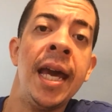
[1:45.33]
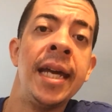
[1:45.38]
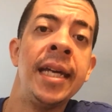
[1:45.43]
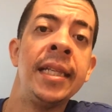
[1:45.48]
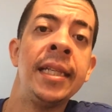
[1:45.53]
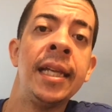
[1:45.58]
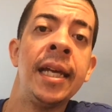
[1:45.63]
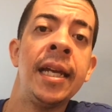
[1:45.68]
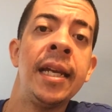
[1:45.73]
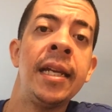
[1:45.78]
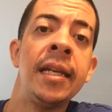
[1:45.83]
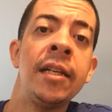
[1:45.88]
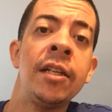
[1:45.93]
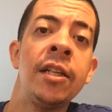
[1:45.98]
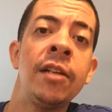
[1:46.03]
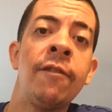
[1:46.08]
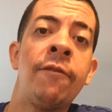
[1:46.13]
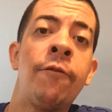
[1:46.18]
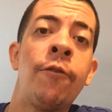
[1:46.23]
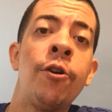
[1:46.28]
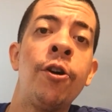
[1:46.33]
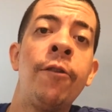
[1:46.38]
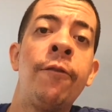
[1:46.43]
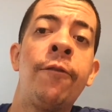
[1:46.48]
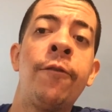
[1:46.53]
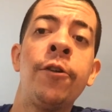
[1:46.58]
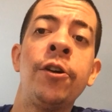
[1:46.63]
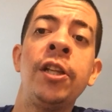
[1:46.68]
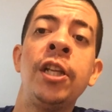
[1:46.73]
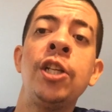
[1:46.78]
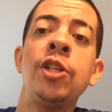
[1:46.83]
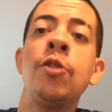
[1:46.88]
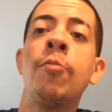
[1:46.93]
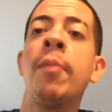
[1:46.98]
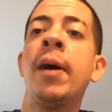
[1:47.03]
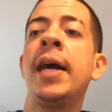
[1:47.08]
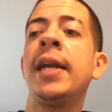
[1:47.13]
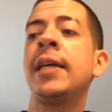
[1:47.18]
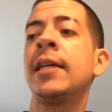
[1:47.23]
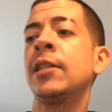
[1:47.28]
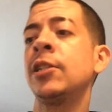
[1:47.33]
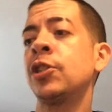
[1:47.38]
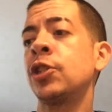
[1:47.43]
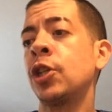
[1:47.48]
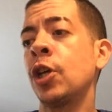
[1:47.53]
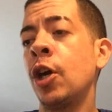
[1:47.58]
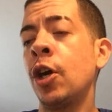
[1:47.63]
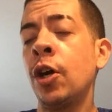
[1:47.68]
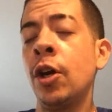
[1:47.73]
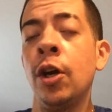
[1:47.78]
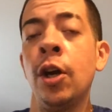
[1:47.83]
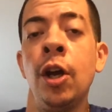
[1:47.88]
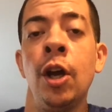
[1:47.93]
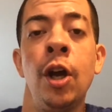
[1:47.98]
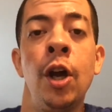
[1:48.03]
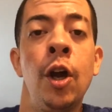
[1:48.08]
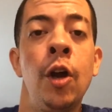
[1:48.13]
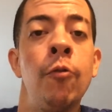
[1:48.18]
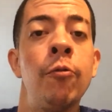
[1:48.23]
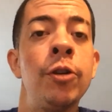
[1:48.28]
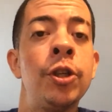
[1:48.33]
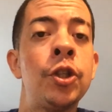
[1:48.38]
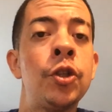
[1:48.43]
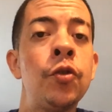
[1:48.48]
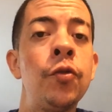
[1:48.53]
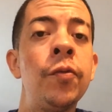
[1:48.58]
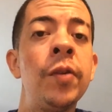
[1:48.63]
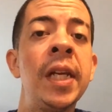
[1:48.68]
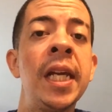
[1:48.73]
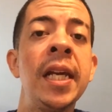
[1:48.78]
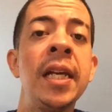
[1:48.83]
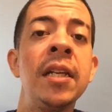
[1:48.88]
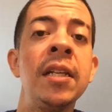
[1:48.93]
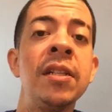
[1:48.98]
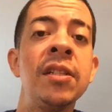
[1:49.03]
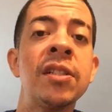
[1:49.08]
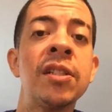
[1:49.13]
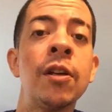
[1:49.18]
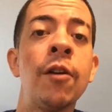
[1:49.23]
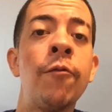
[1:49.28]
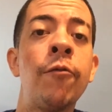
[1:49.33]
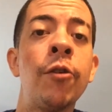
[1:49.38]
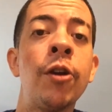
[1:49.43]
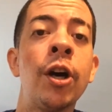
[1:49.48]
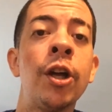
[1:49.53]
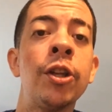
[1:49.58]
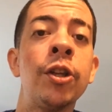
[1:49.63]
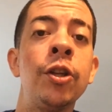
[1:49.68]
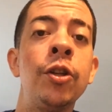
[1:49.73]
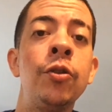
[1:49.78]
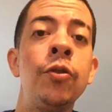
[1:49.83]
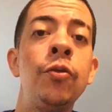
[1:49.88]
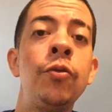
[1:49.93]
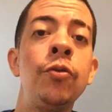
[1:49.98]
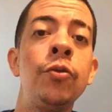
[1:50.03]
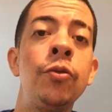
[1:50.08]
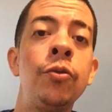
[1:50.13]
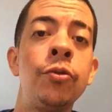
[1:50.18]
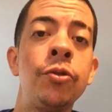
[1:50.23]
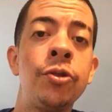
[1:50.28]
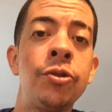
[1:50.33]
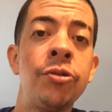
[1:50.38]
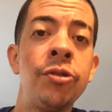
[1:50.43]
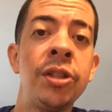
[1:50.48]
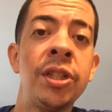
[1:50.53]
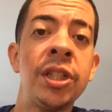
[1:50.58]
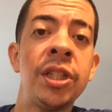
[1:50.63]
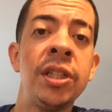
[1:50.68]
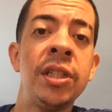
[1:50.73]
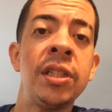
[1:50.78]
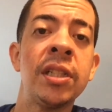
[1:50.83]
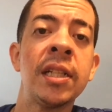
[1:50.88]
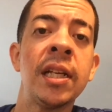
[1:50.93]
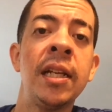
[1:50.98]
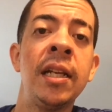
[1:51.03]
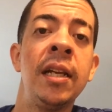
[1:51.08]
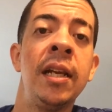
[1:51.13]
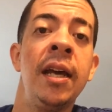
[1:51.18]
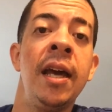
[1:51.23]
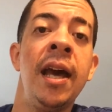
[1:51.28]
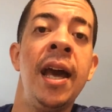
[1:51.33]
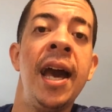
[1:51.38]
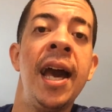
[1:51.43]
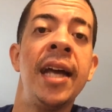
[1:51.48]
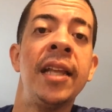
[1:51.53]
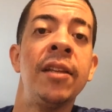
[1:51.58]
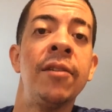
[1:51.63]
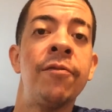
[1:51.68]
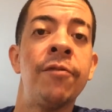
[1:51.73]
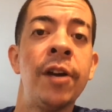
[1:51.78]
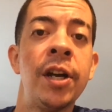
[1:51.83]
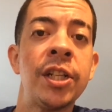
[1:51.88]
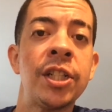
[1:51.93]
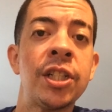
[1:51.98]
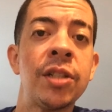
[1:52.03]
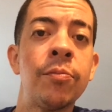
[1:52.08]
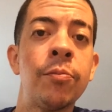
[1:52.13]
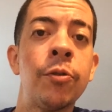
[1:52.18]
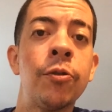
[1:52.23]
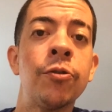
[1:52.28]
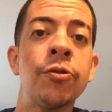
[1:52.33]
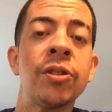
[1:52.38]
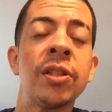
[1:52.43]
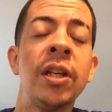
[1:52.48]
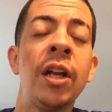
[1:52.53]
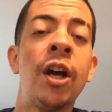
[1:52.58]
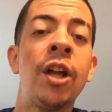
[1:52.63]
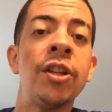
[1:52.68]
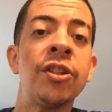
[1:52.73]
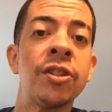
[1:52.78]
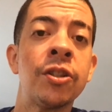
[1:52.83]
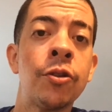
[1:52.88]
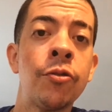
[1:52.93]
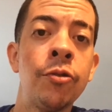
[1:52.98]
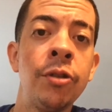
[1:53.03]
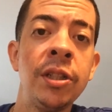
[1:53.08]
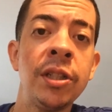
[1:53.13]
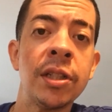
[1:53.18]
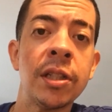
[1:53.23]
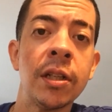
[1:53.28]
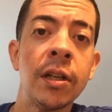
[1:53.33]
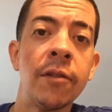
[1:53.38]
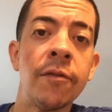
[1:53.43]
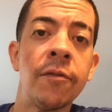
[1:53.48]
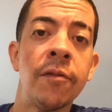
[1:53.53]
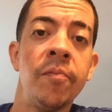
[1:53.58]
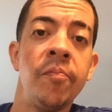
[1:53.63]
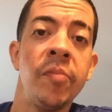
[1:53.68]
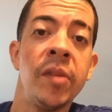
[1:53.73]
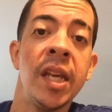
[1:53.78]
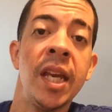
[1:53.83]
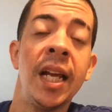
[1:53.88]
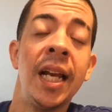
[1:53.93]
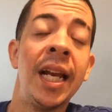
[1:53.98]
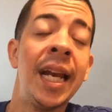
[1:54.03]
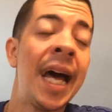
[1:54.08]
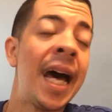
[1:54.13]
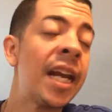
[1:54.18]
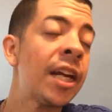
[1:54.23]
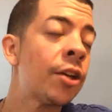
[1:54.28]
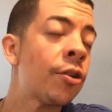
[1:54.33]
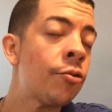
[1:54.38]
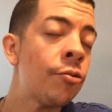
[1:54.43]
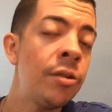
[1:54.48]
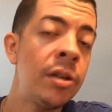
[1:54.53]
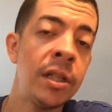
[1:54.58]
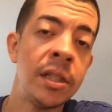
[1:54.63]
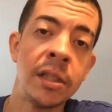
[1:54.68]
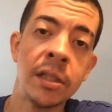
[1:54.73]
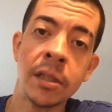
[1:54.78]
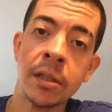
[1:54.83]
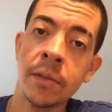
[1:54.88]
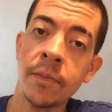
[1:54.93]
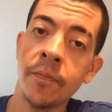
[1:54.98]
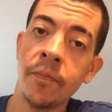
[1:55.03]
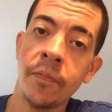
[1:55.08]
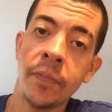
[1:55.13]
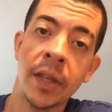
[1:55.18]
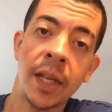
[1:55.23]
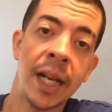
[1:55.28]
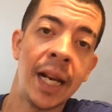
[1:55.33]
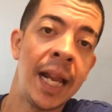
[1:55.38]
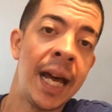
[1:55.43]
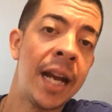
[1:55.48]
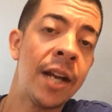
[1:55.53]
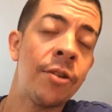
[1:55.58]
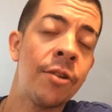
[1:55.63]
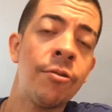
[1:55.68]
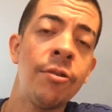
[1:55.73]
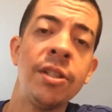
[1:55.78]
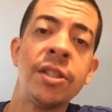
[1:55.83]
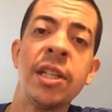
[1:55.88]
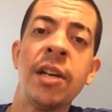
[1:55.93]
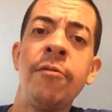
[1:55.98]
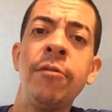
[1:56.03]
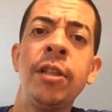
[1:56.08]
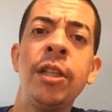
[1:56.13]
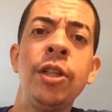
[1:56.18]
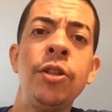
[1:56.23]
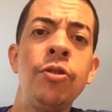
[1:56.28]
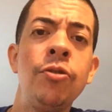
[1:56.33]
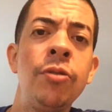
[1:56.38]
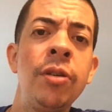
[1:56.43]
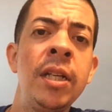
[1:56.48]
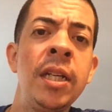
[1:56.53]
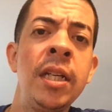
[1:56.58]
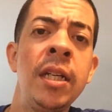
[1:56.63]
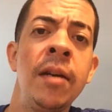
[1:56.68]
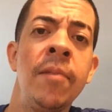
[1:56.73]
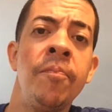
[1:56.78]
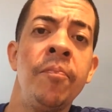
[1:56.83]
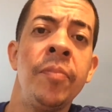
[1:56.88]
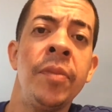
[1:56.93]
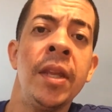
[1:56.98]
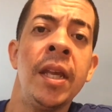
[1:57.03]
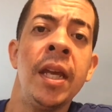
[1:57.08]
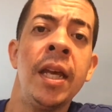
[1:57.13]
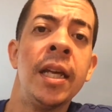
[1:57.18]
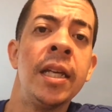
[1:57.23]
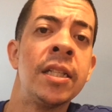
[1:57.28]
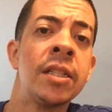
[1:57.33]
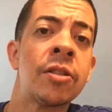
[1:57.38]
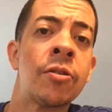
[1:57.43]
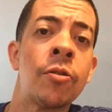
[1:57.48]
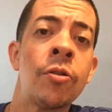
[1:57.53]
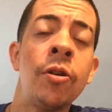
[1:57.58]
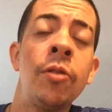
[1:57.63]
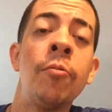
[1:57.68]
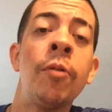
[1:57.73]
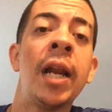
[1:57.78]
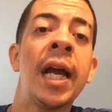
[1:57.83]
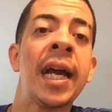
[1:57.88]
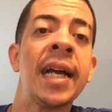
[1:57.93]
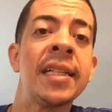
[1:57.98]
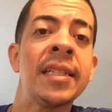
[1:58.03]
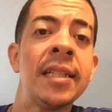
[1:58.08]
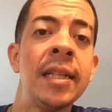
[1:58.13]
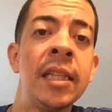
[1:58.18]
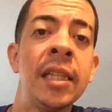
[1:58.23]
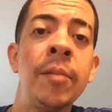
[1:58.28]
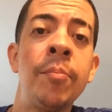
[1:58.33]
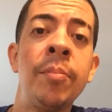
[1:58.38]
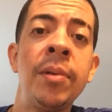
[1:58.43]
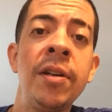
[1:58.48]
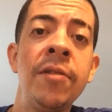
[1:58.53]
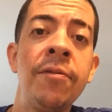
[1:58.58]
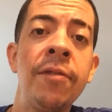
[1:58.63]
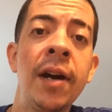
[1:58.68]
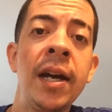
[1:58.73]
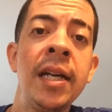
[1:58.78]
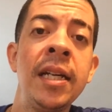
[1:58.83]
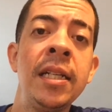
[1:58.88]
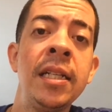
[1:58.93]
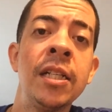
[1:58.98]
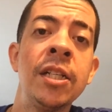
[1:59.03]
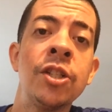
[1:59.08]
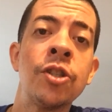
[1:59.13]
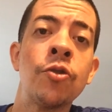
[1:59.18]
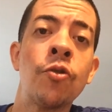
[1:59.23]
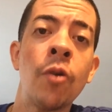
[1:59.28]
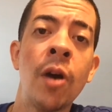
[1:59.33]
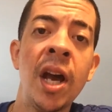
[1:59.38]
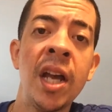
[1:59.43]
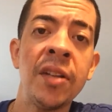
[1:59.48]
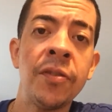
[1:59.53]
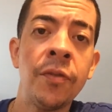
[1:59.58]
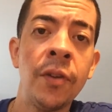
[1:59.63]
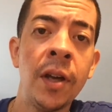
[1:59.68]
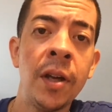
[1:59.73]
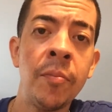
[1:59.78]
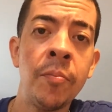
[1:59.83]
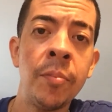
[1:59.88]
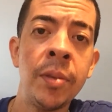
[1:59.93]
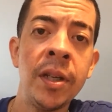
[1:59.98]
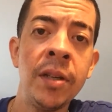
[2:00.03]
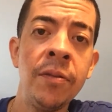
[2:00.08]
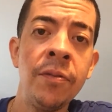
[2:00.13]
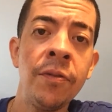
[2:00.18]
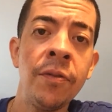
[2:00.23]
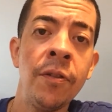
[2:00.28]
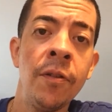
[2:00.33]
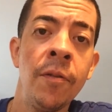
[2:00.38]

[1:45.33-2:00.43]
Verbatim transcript: and then for, for and then your body can start rejuvenating itself with all the new nutrients and and the vegetables and all the green stuff. A lot of greens, a lot of greens. Everything you eat it's green, but like I said, the beef I eat is grass fed beef,